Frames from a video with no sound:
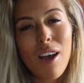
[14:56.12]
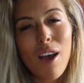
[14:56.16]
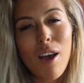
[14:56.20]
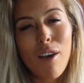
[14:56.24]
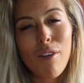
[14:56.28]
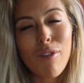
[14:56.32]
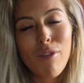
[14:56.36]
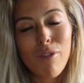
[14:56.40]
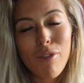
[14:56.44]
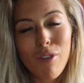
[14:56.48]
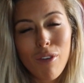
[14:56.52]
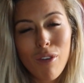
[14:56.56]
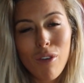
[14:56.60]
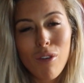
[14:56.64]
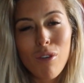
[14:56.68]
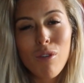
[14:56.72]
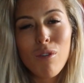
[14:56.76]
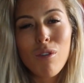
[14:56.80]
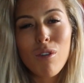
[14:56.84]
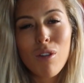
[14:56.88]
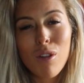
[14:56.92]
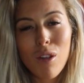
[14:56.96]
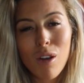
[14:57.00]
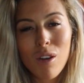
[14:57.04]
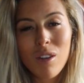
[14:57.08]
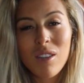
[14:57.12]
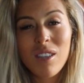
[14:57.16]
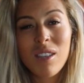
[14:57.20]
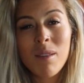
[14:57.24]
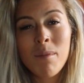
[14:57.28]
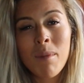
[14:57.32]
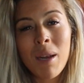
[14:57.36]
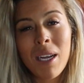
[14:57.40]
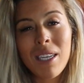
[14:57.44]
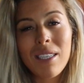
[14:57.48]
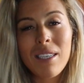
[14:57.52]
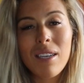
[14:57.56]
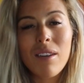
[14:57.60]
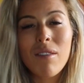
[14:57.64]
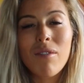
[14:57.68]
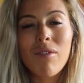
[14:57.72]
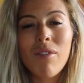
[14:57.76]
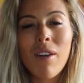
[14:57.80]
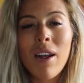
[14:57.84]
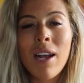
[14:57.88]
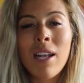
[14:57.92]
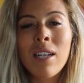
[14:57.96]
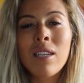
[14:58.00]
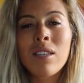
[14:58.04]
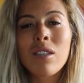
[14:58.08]
a few close, amazing
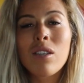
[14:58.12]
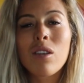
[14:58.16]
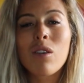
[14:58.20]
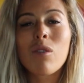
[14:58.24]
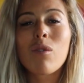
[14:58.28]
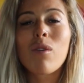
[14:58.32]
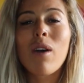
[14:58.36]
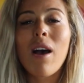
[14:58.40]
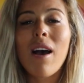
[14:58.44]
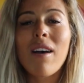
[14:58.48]
friends who will